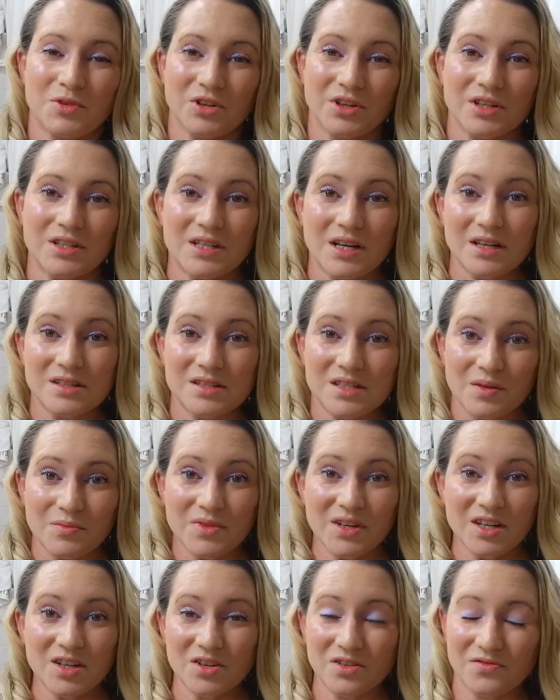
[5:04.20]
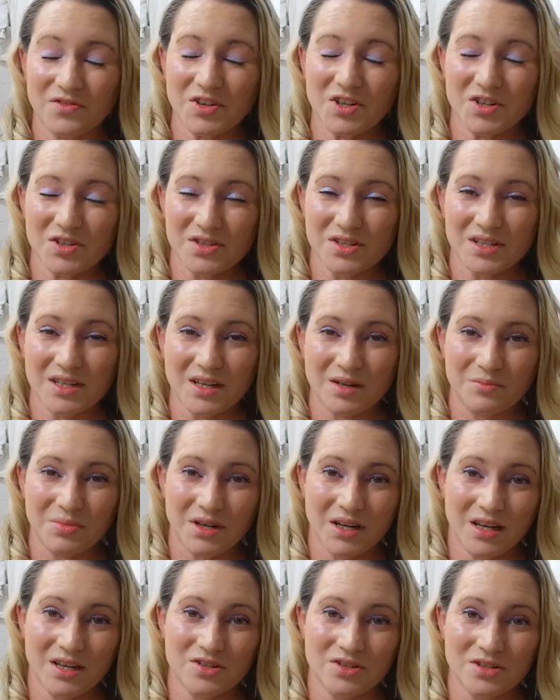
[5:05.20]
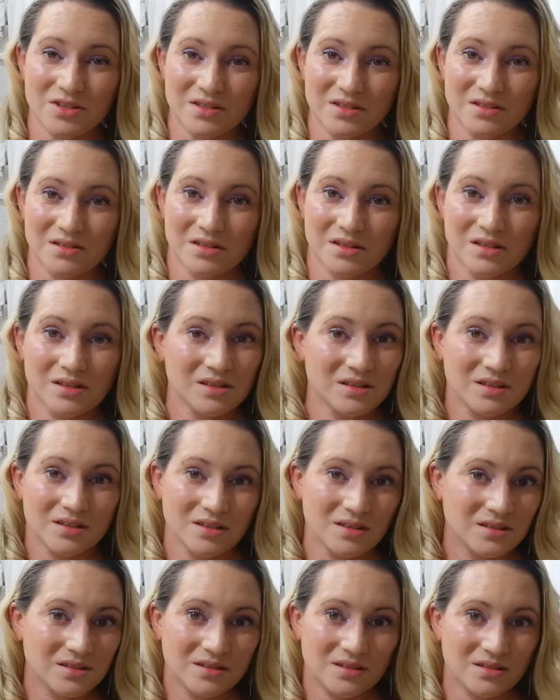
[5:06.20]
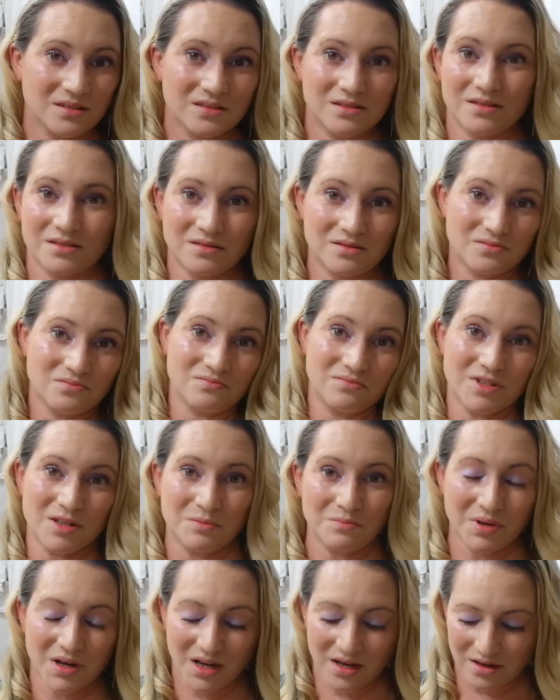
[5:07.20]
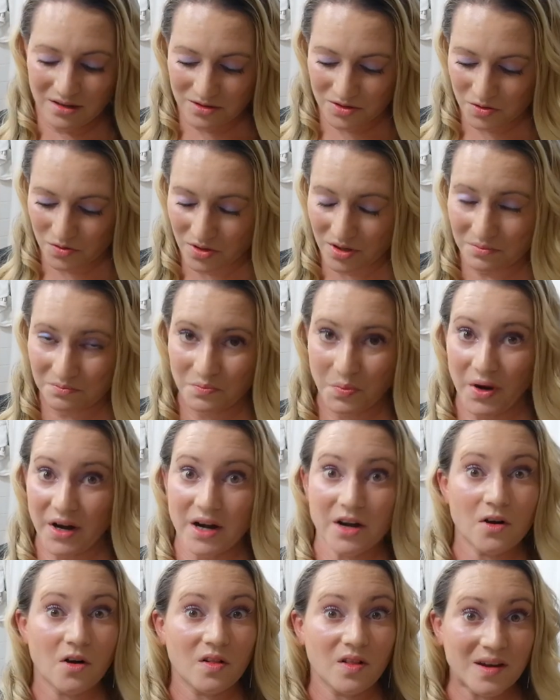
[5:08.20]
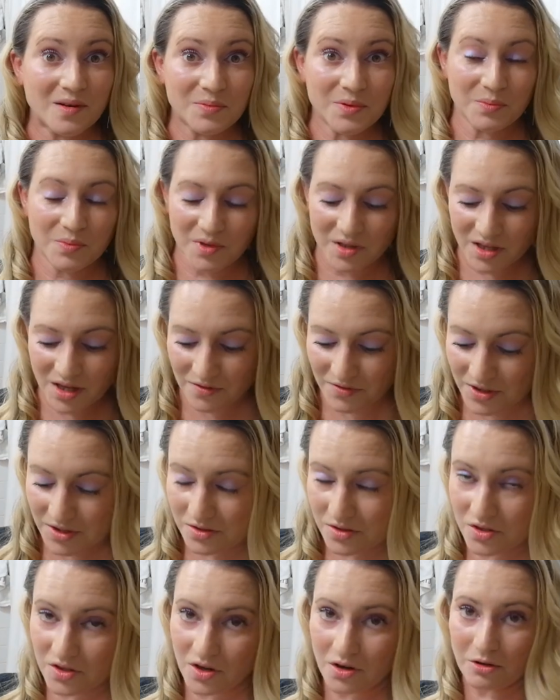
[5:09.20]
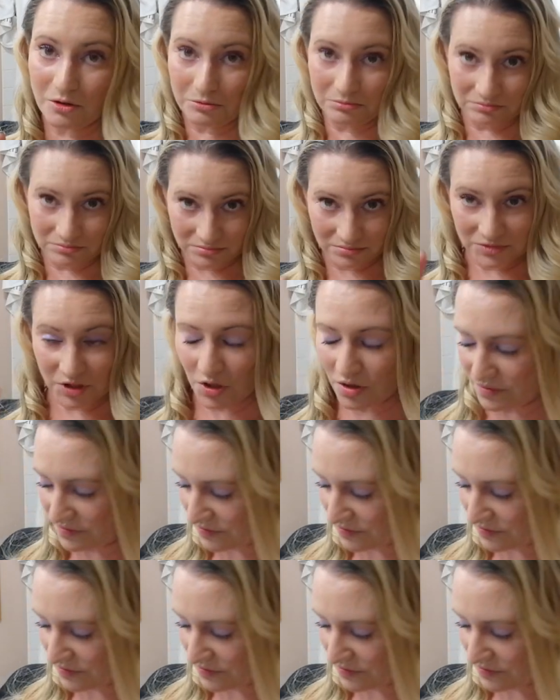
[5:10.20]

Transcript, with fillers: really does something good for your skin, but I just, didn't buy into it. But I know a lot of people love it, so no